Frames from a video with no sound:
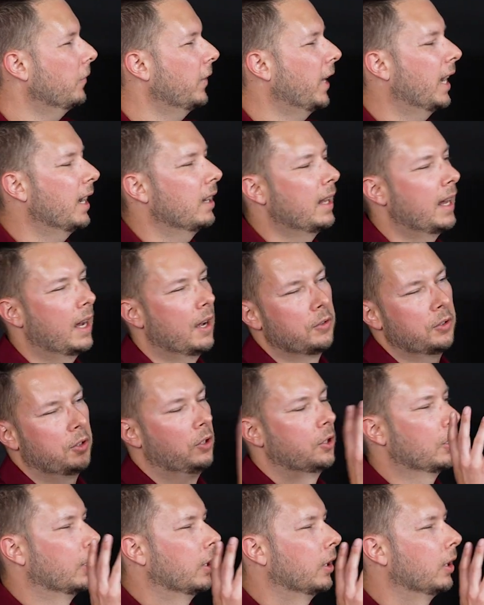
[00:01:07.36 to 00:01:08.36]
That allows
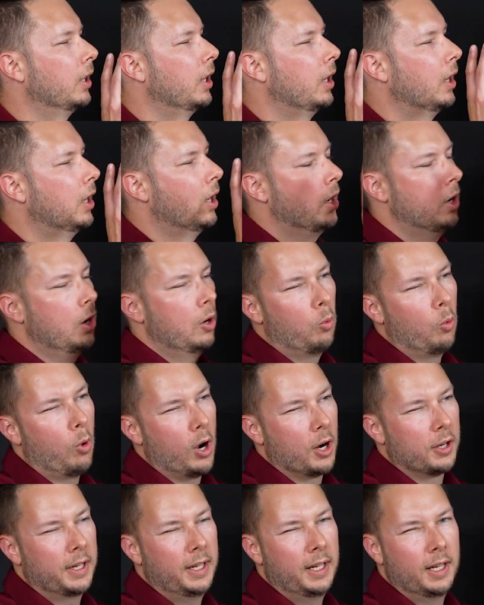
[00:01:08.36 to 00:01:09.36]
your
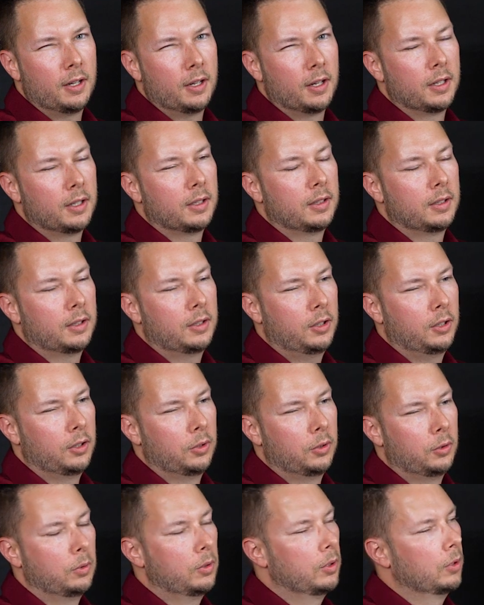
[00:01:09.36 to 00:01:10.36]
water heater
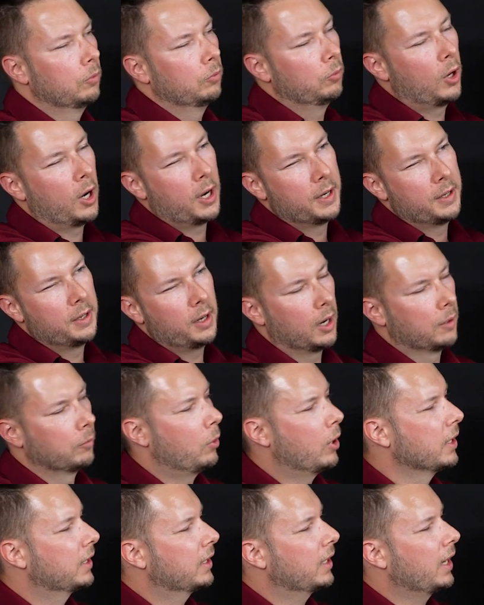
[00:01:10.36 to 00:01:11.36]
to run on
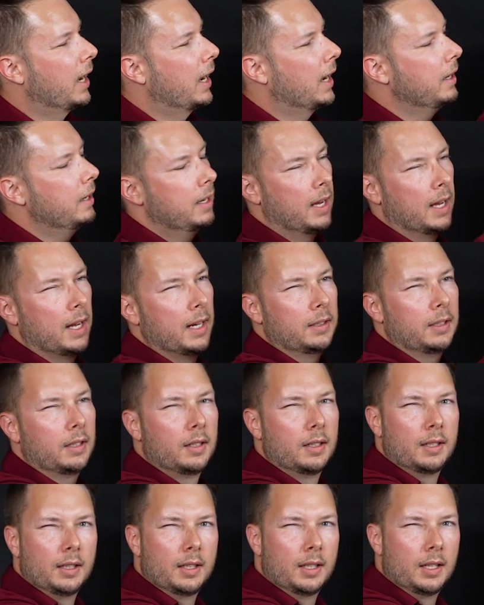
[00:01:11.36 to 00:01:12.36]
one side and
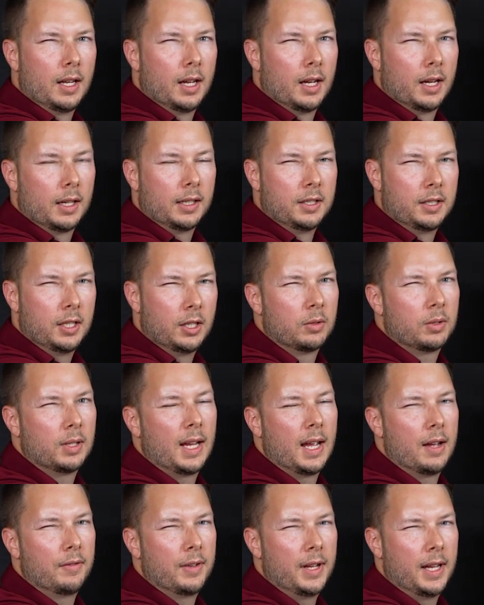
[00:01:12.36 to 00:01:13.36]
continuously have